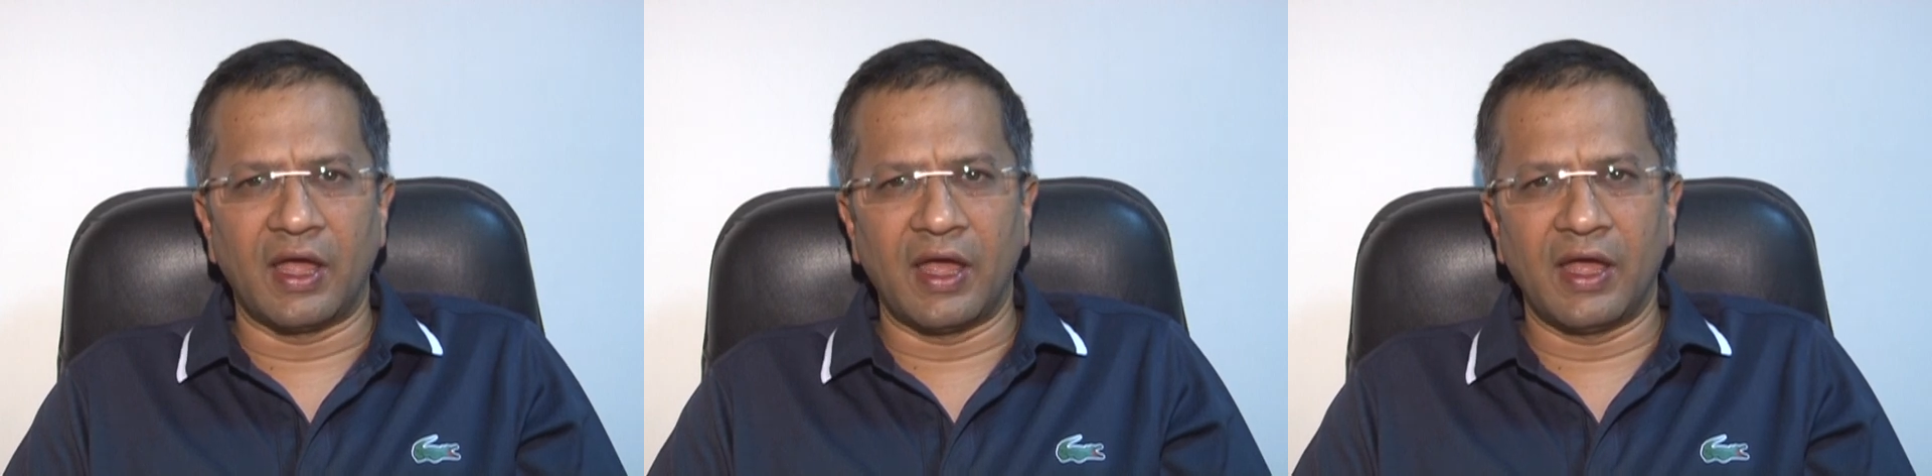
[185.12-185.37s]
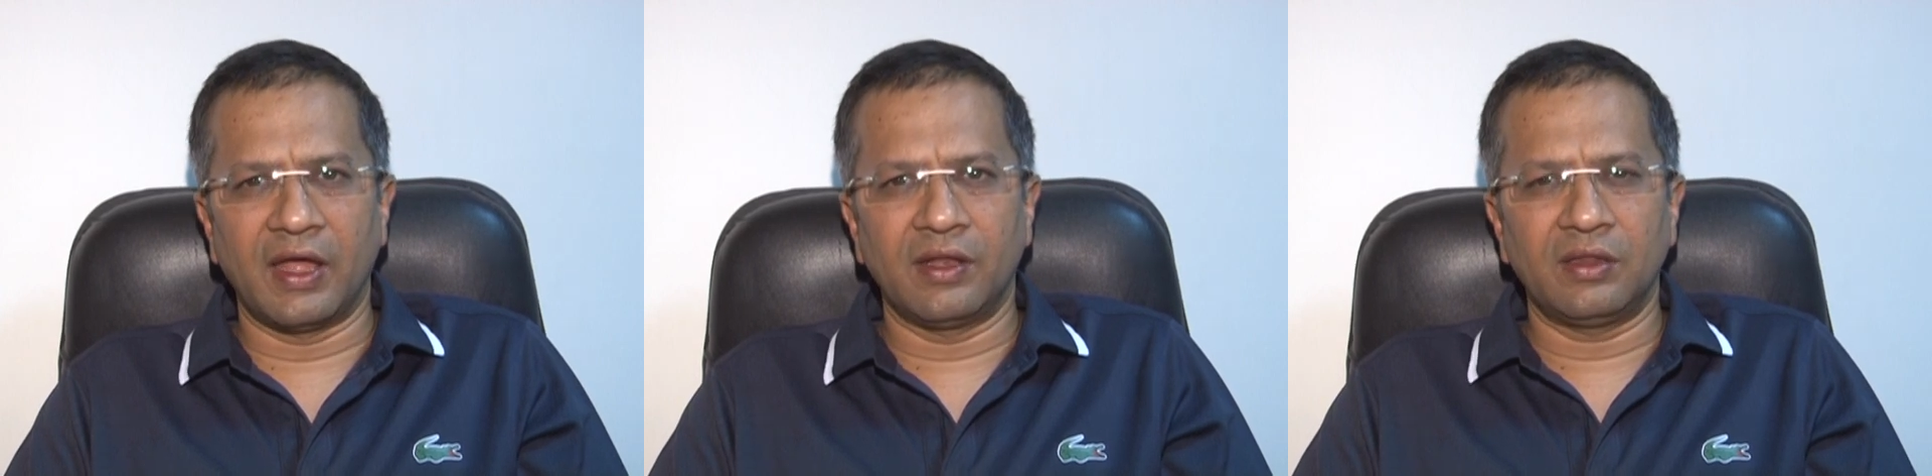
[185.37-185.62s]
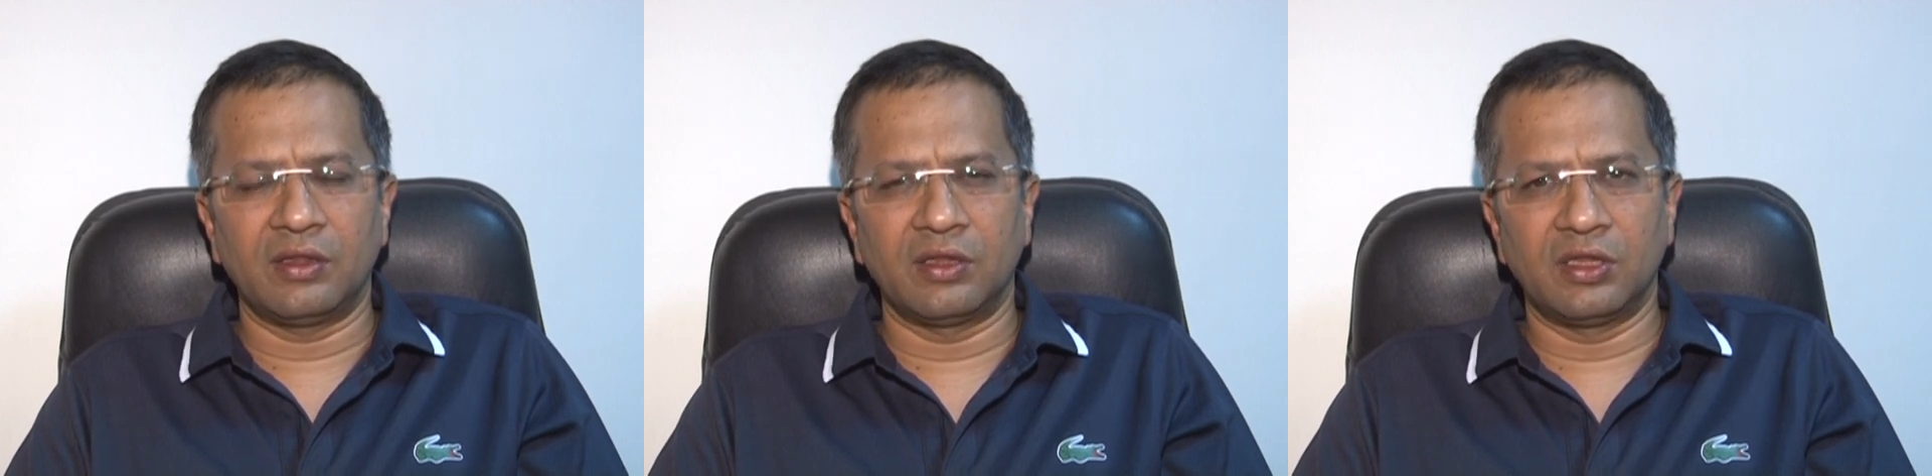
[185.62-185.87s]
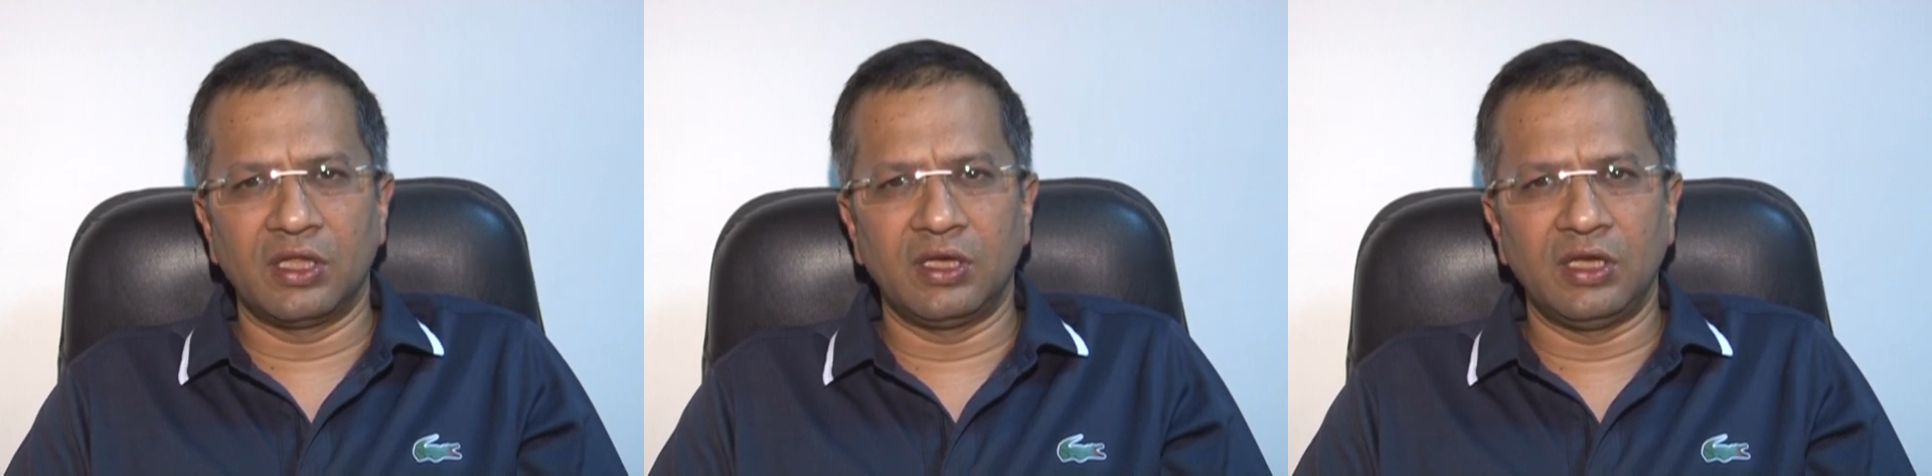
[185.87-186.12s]
and
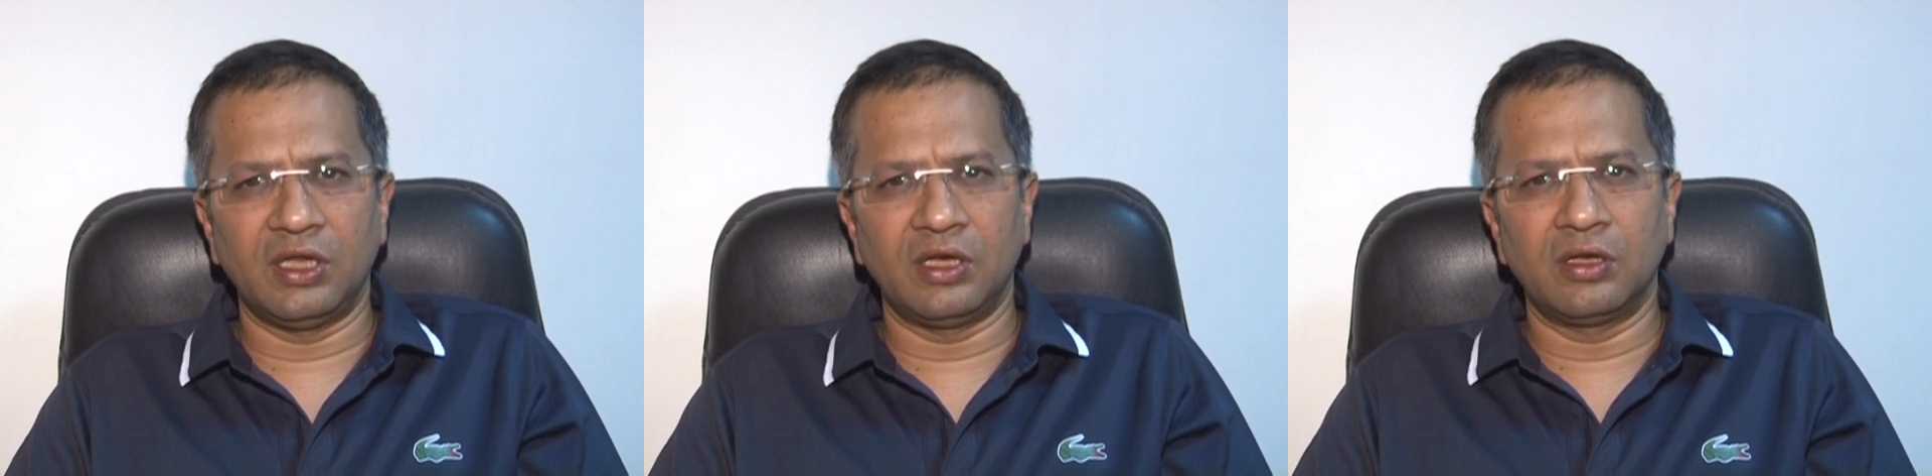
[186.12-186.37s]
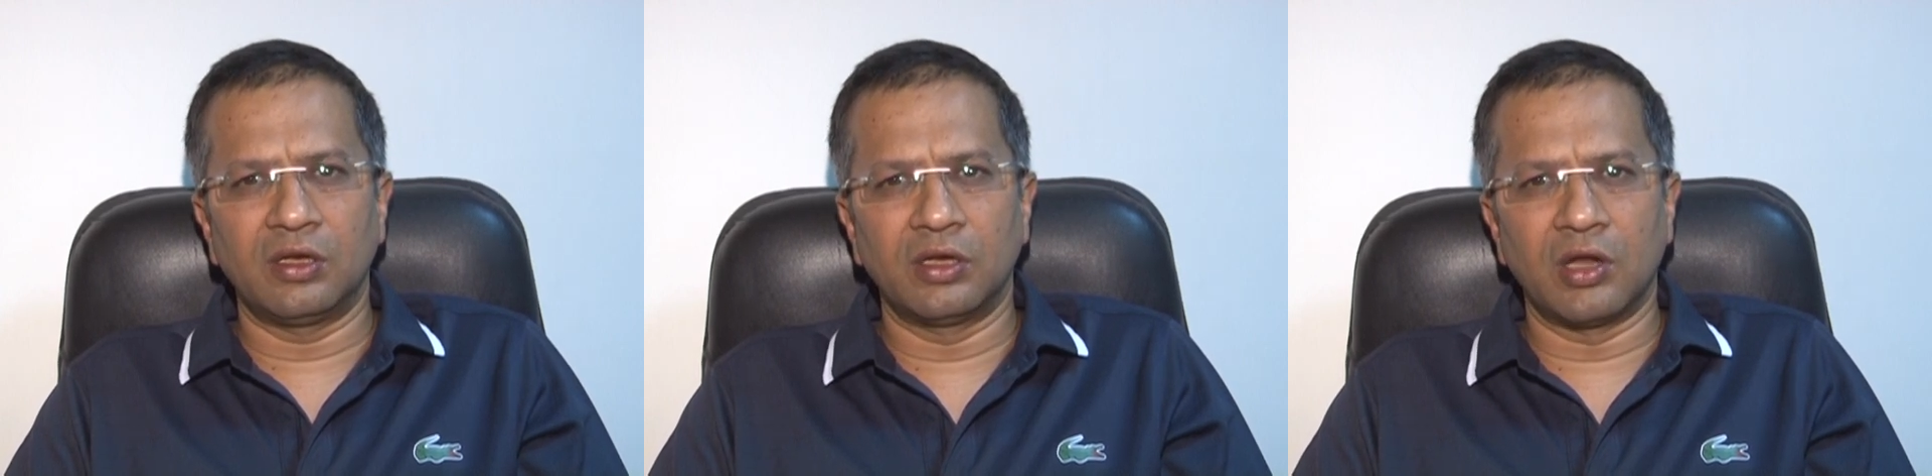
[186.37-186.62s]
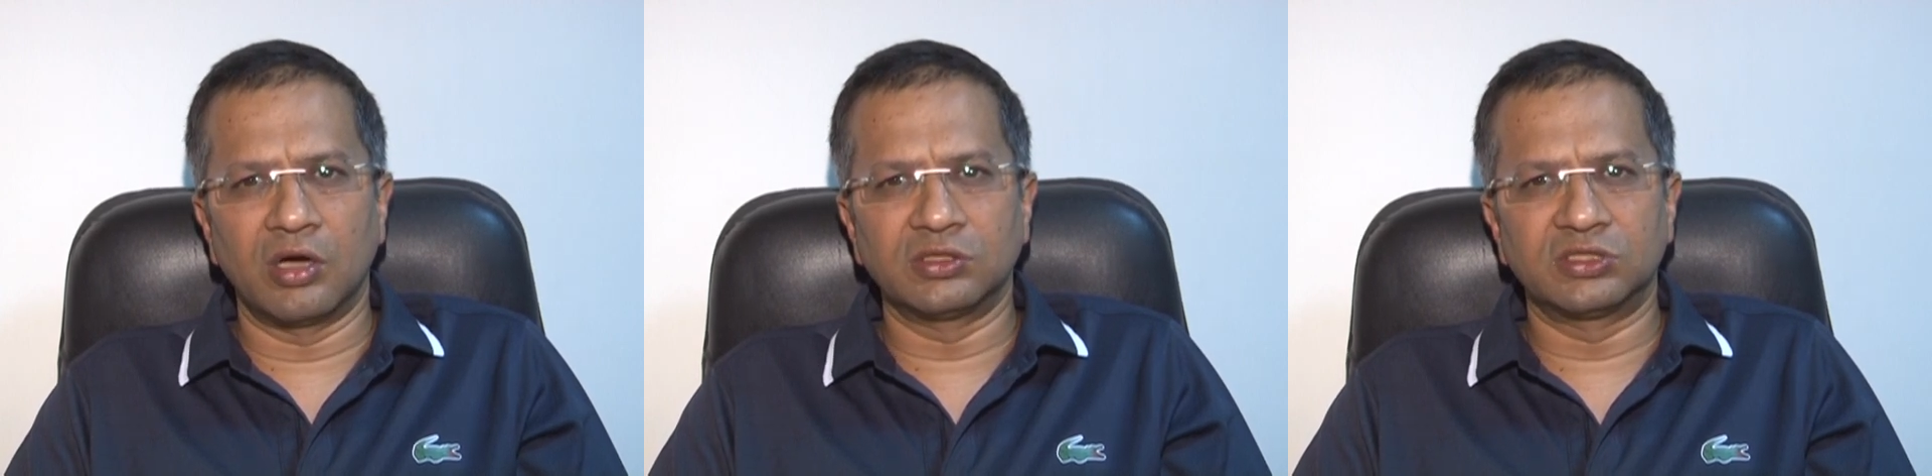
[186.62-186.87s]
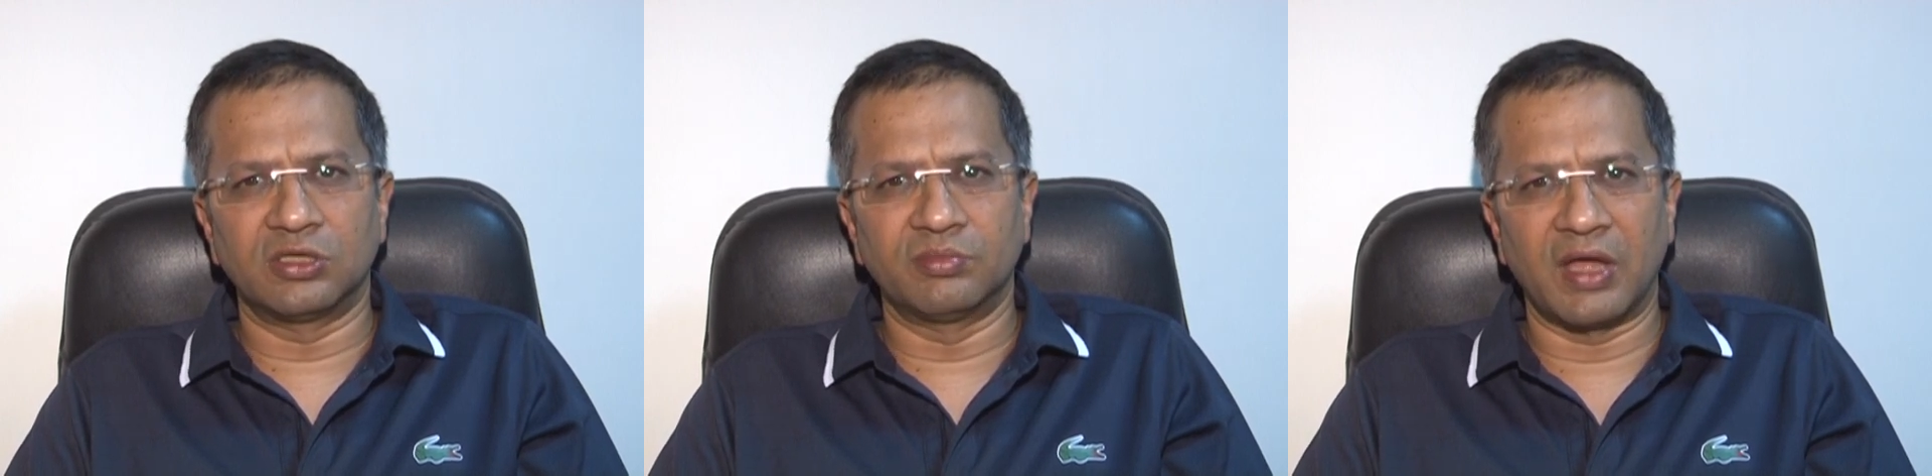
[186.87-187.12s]
they need
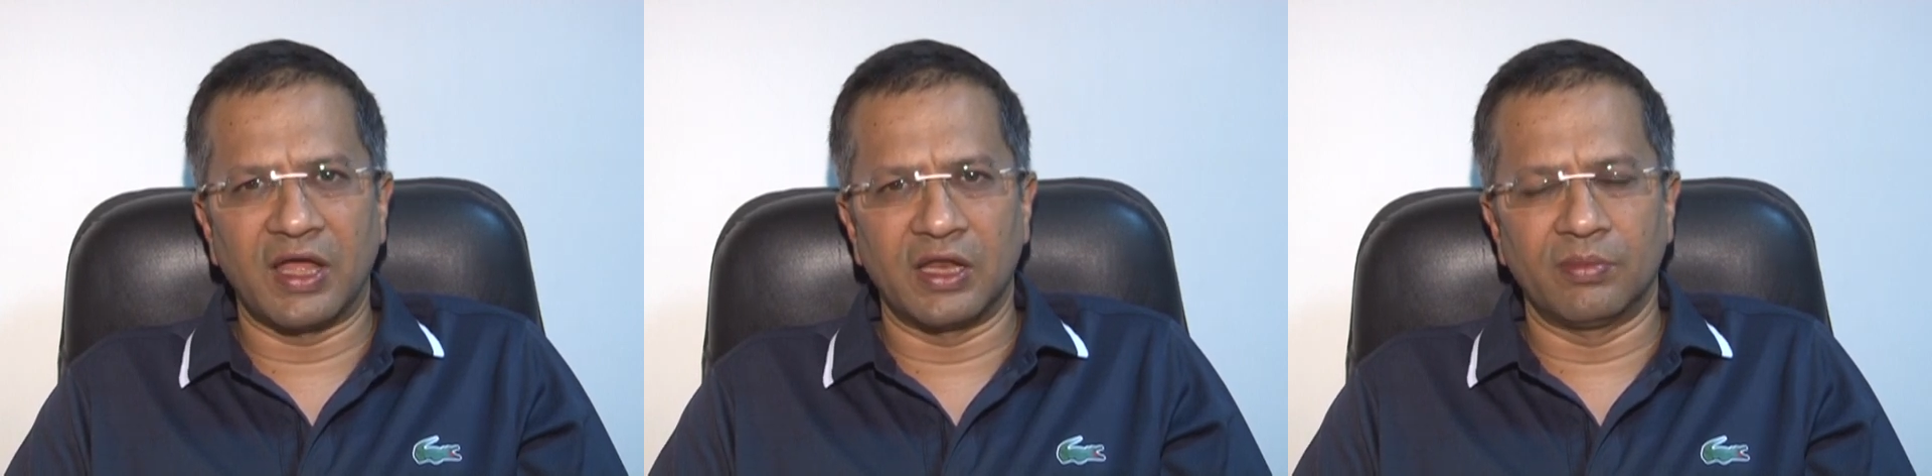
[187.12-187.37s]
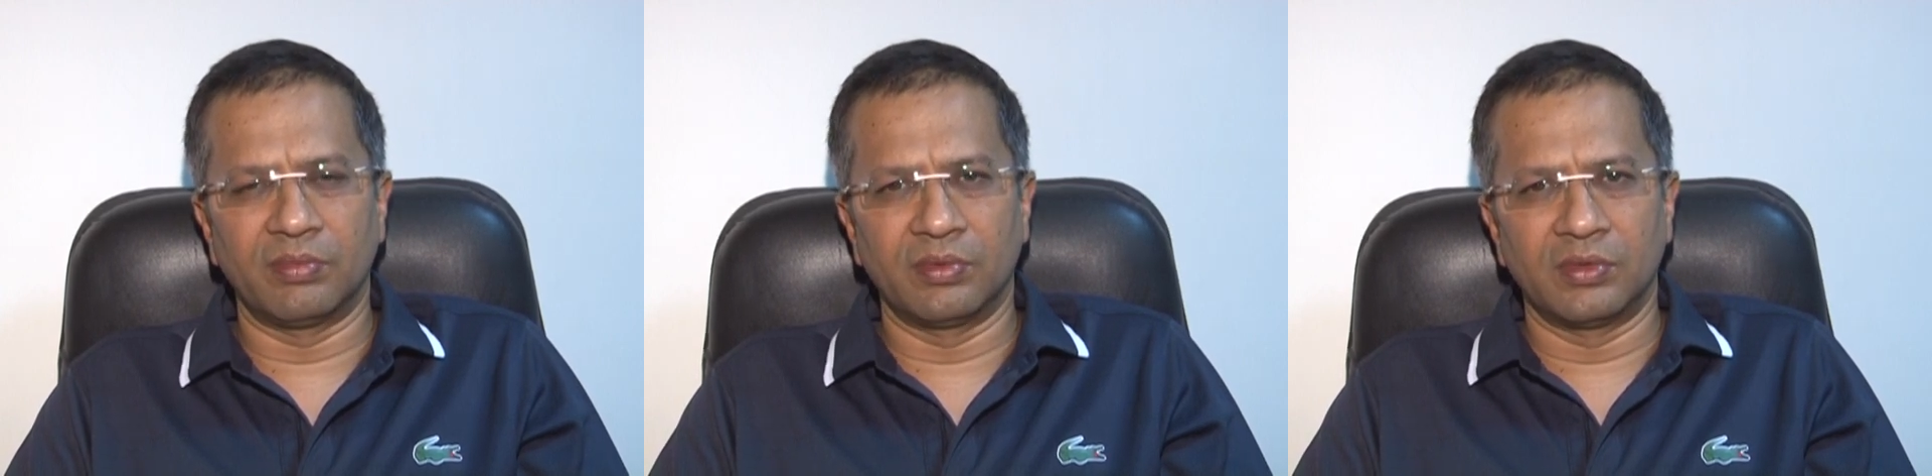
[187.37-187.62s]
long-term help.